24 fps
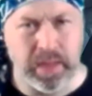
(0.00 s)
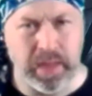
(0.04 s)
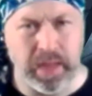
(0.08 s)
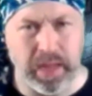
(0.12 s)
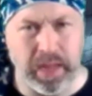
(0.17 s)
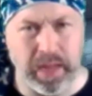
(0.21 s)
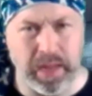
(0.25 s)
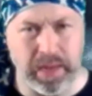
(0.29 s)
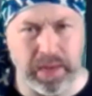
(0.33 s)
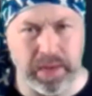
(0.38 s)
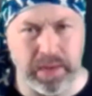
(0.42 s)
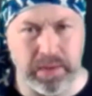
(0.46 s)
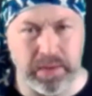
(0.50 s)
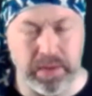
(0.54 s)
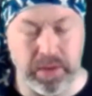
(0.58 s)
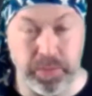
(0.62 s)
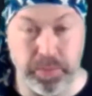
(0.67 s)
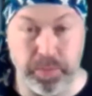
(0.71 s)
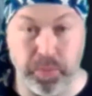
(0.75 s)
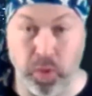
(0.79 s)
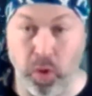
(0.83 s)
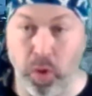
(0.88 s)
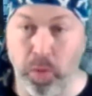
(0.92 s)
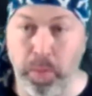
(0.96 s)
and you
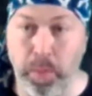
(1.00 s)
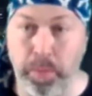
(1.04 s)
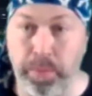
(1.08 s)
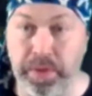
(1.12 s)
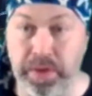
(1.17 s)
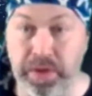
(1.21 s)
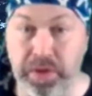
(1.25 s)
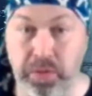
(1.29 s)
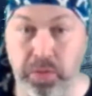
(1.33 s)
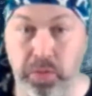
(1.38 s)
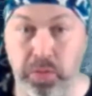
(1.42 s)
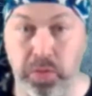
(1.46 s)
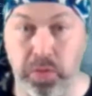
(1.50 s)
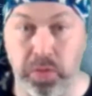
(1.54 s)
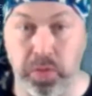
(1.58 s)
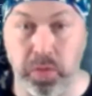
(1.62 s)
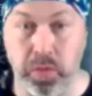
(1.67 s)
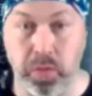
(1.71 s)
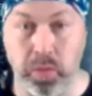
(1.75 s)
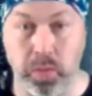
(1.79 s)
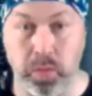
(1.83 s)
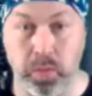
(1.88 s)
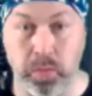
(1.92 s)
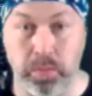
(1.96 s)
probably don't
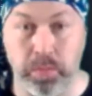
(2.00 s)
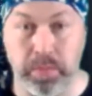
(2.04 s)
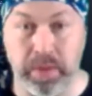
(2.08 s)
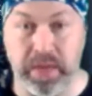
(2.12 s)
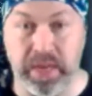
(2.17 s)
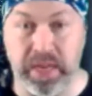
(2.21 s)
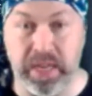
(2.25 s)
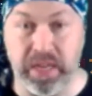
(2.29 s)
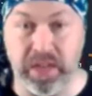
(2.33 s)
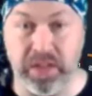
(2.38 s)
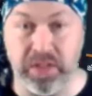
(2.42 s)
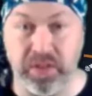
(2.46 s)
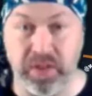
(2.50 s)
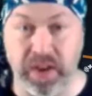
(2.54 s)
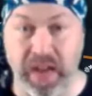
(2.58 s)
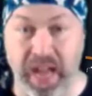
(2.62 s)
know many other